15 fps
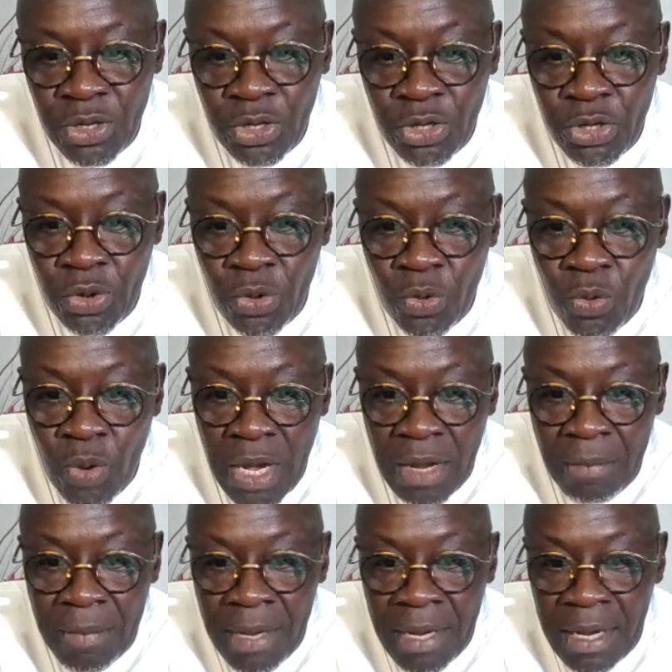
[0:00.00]

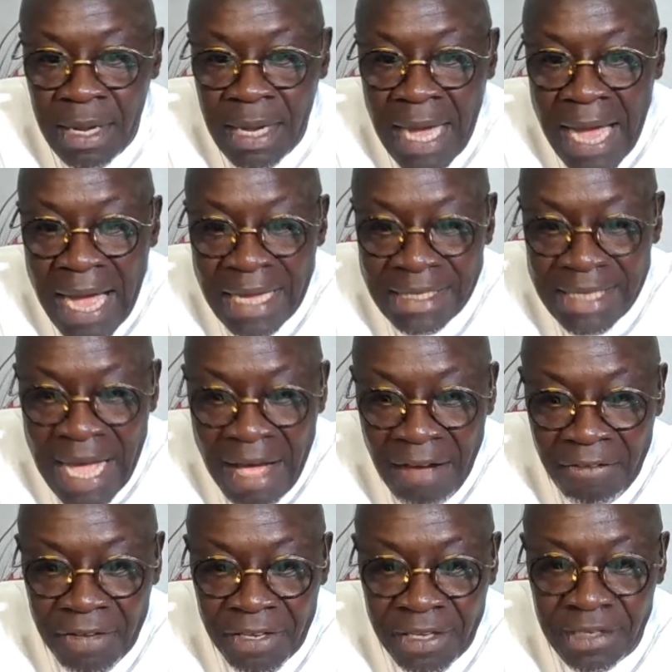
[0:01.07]
as
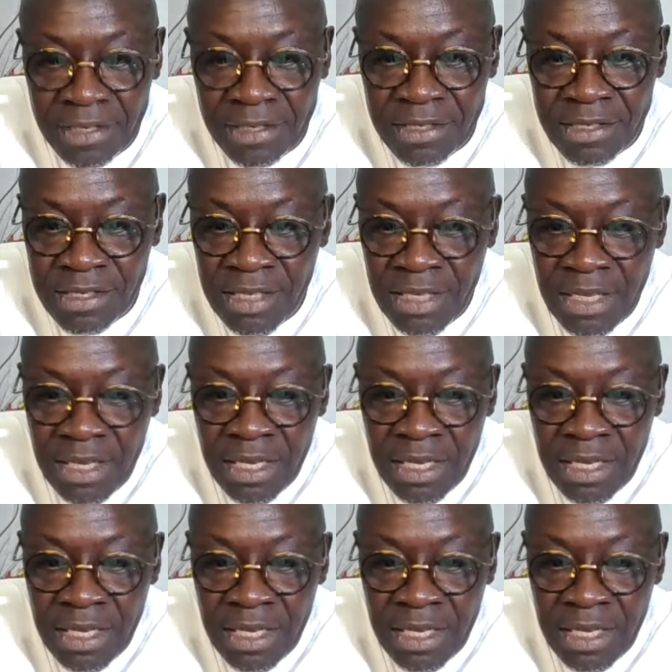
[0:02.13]
Africans.